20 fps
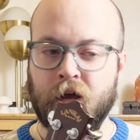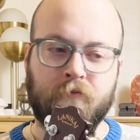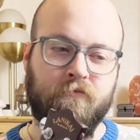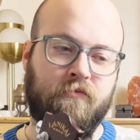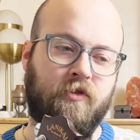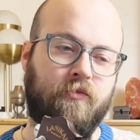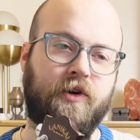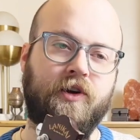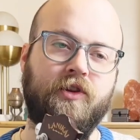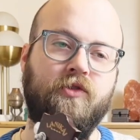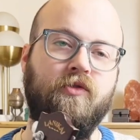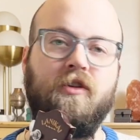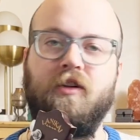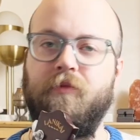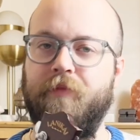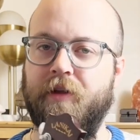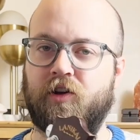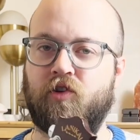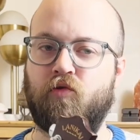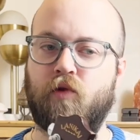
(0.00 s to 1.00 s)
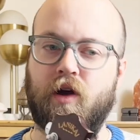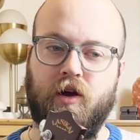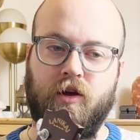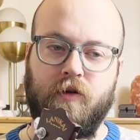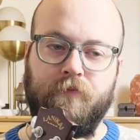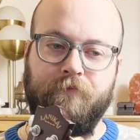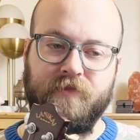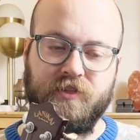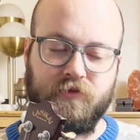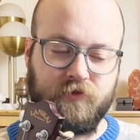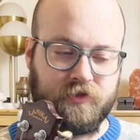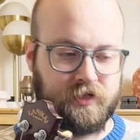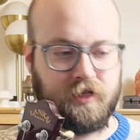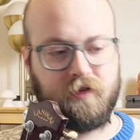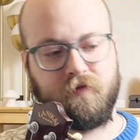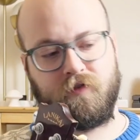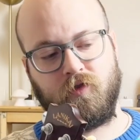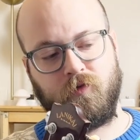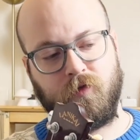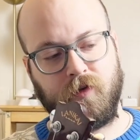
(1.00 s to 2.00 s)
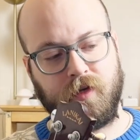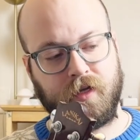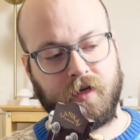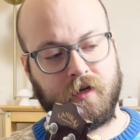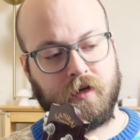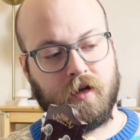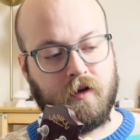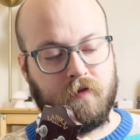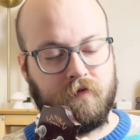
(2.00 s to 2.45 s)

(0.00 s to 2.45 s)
But we're going to do it a little bit quicker. So instead of doing